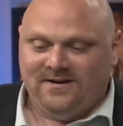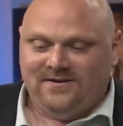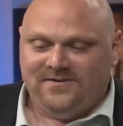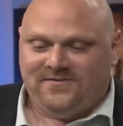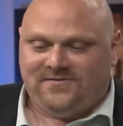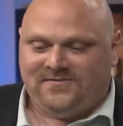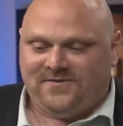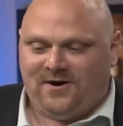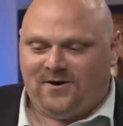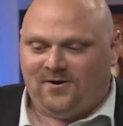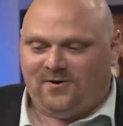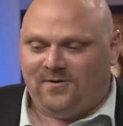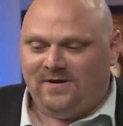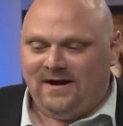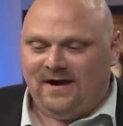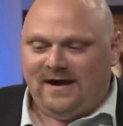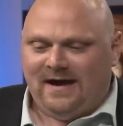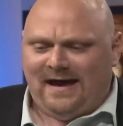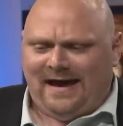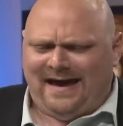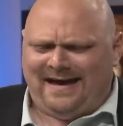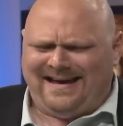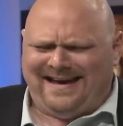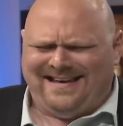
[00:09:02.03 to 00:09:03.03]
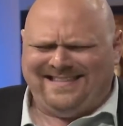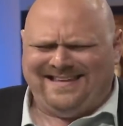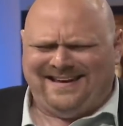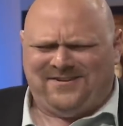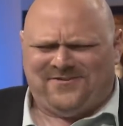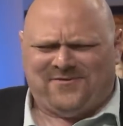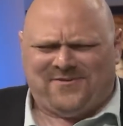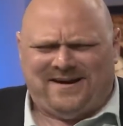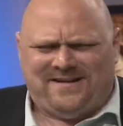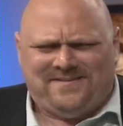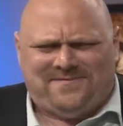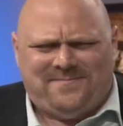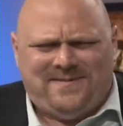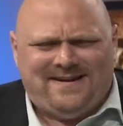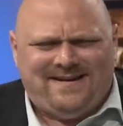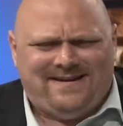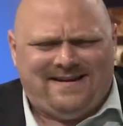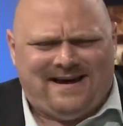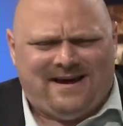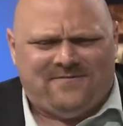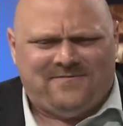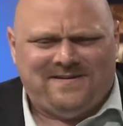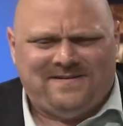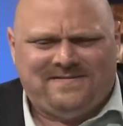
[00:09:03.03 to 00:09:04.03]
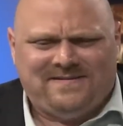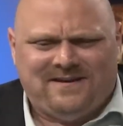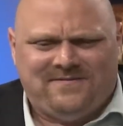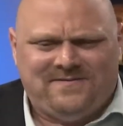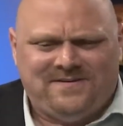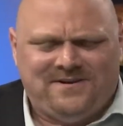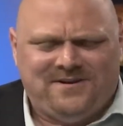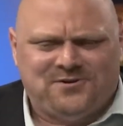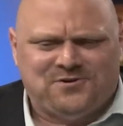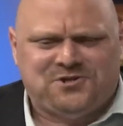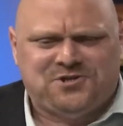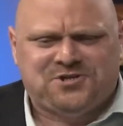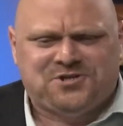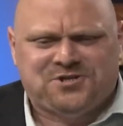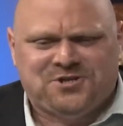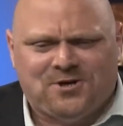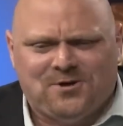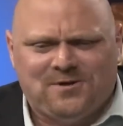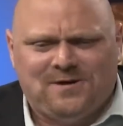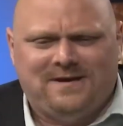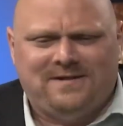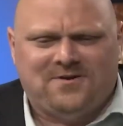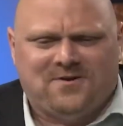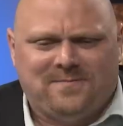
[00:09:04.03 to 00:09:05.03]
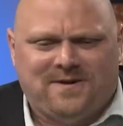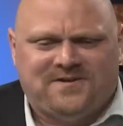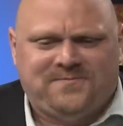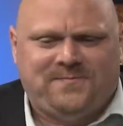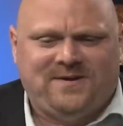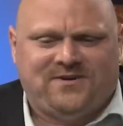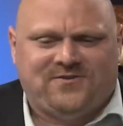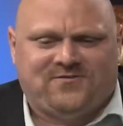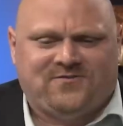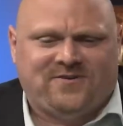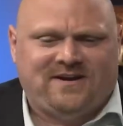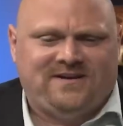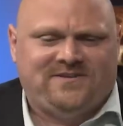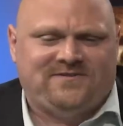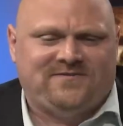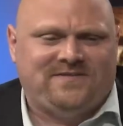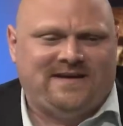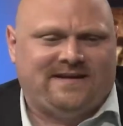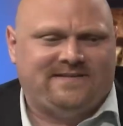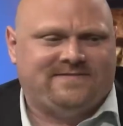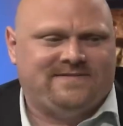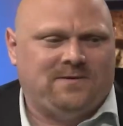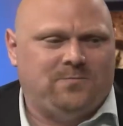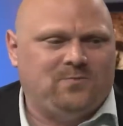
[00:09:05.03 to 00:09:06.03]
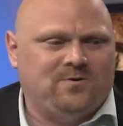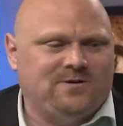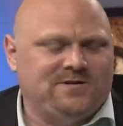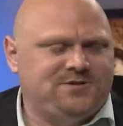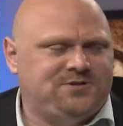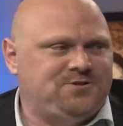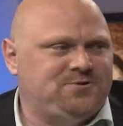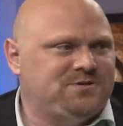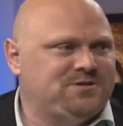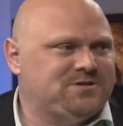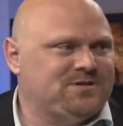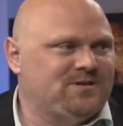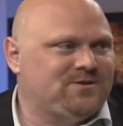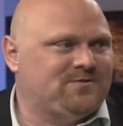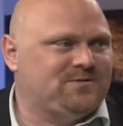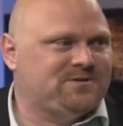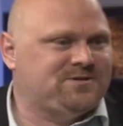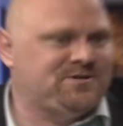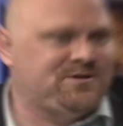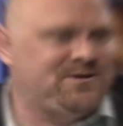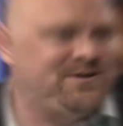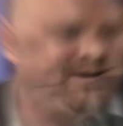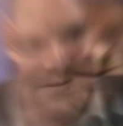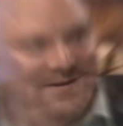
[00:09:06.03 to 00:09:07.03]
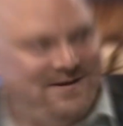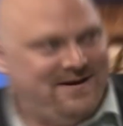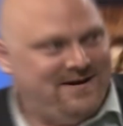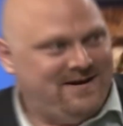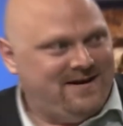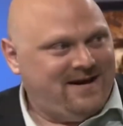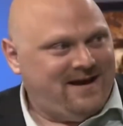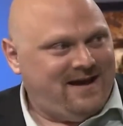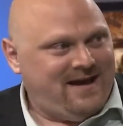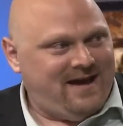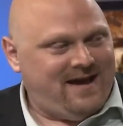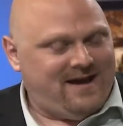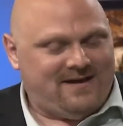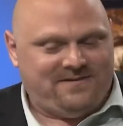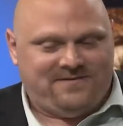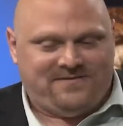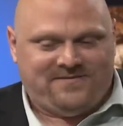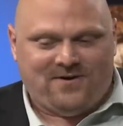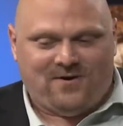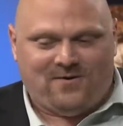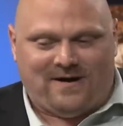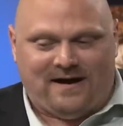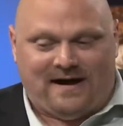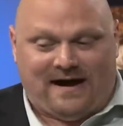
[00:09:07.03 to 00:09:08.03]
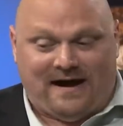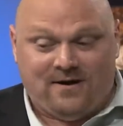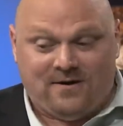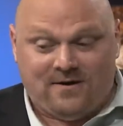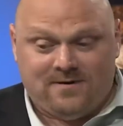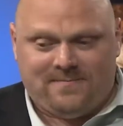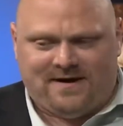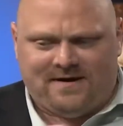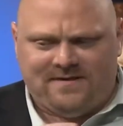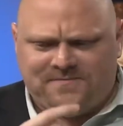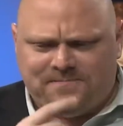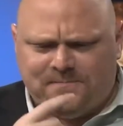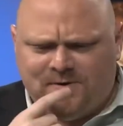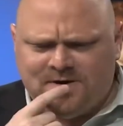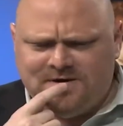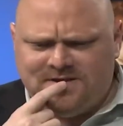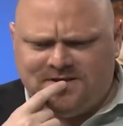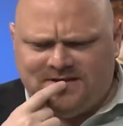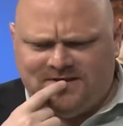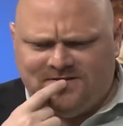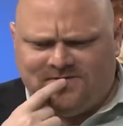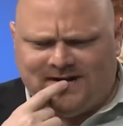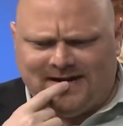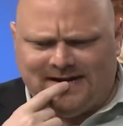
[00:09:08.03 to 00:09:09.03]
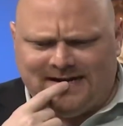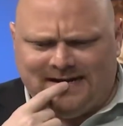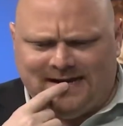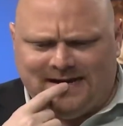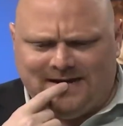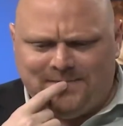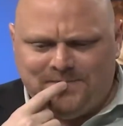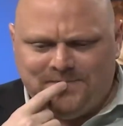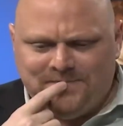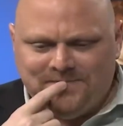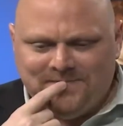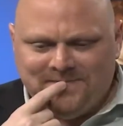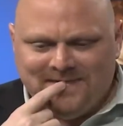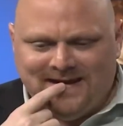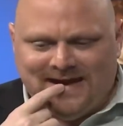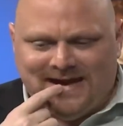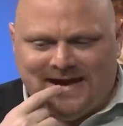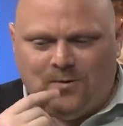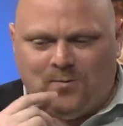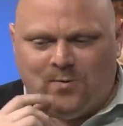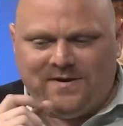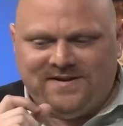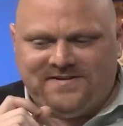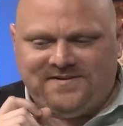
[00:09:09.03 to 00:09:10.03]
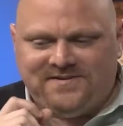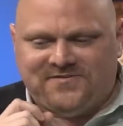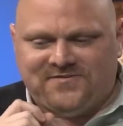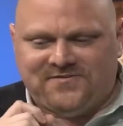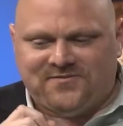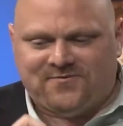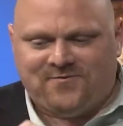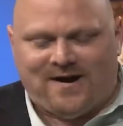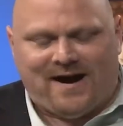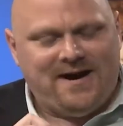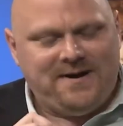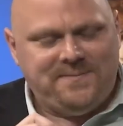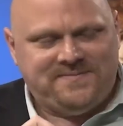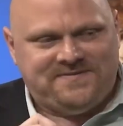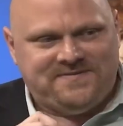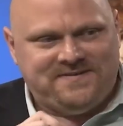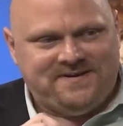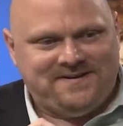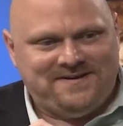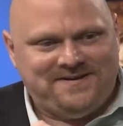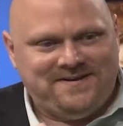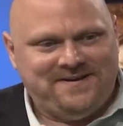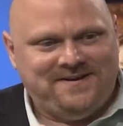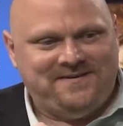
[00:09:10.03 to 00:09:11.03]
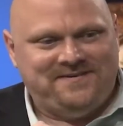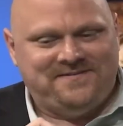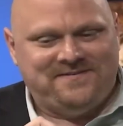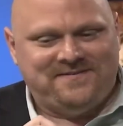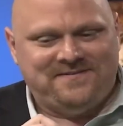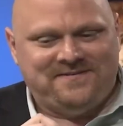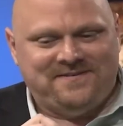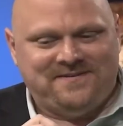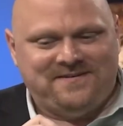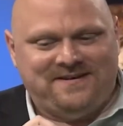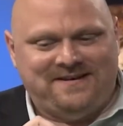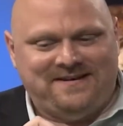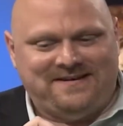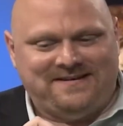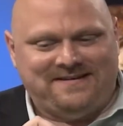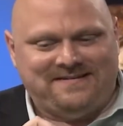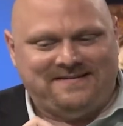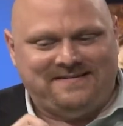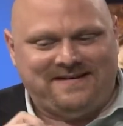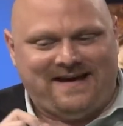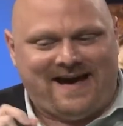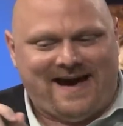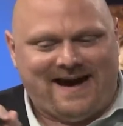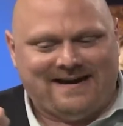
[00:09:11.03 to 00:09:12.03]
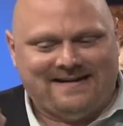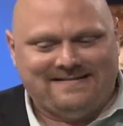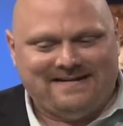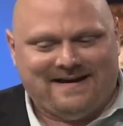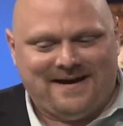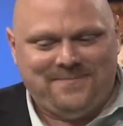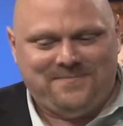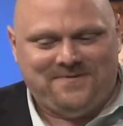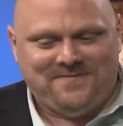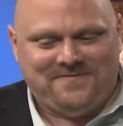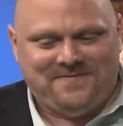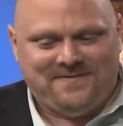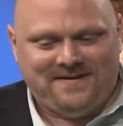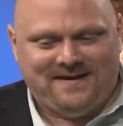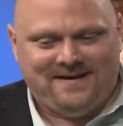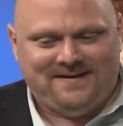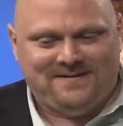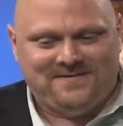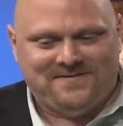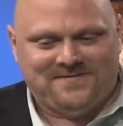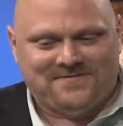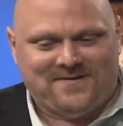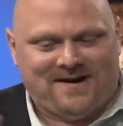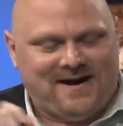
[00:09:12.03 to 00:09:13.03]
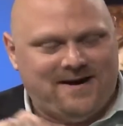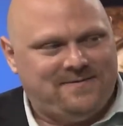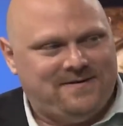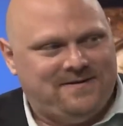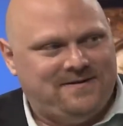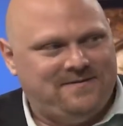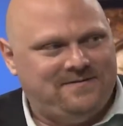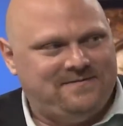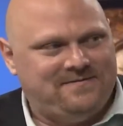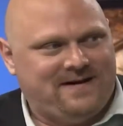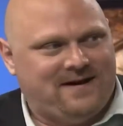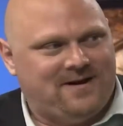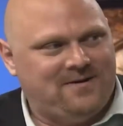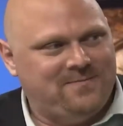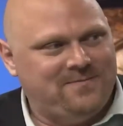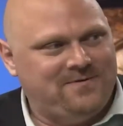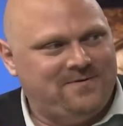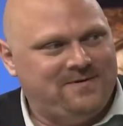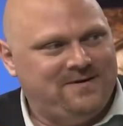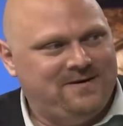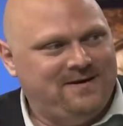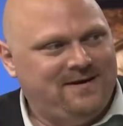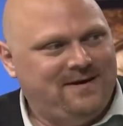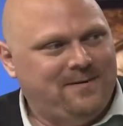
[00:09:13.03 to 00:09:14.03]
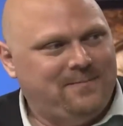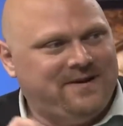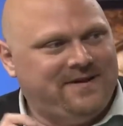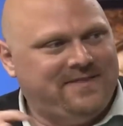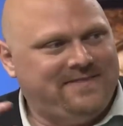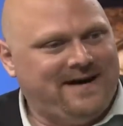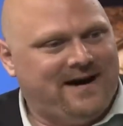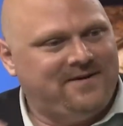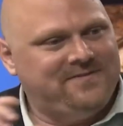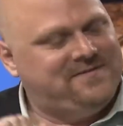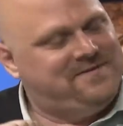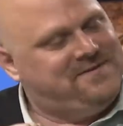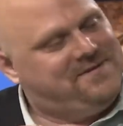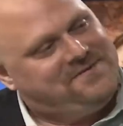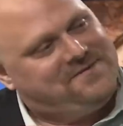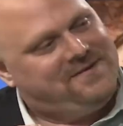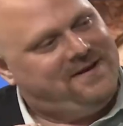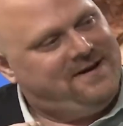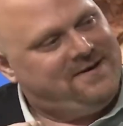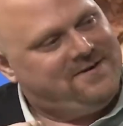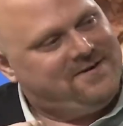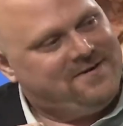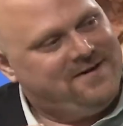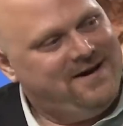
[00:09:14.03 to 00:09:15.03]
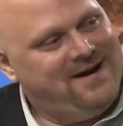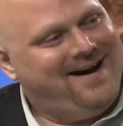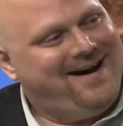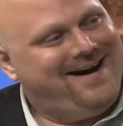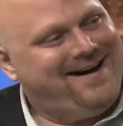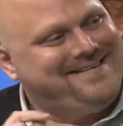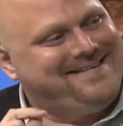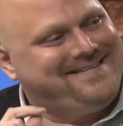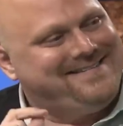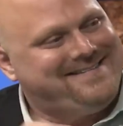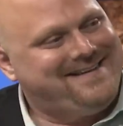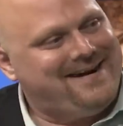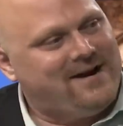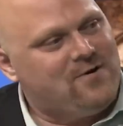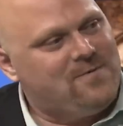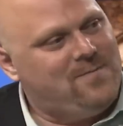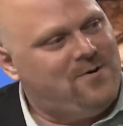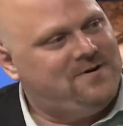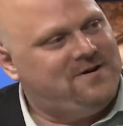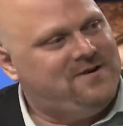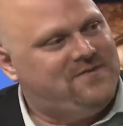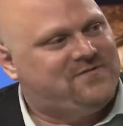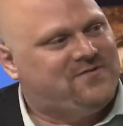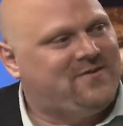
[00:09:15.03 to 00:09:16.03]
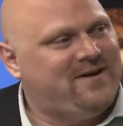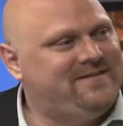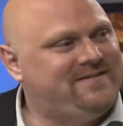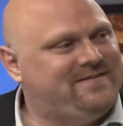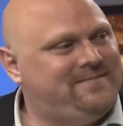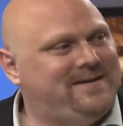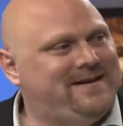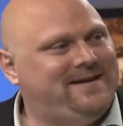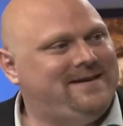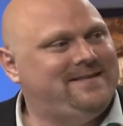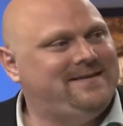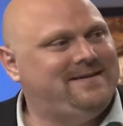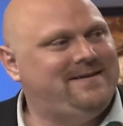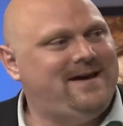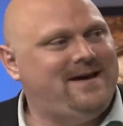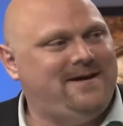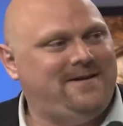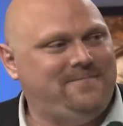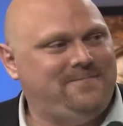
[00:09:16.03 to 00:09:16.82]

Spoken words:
So, and they transmitted it every 7 years. Surely there must be a trace of that somewhere in Jewish literature. And so I heard about this book of the divine name, and what it describes in it is the exact type of thing described in the Talmud, but 1,000 years later. A ceremony of transmitting the name.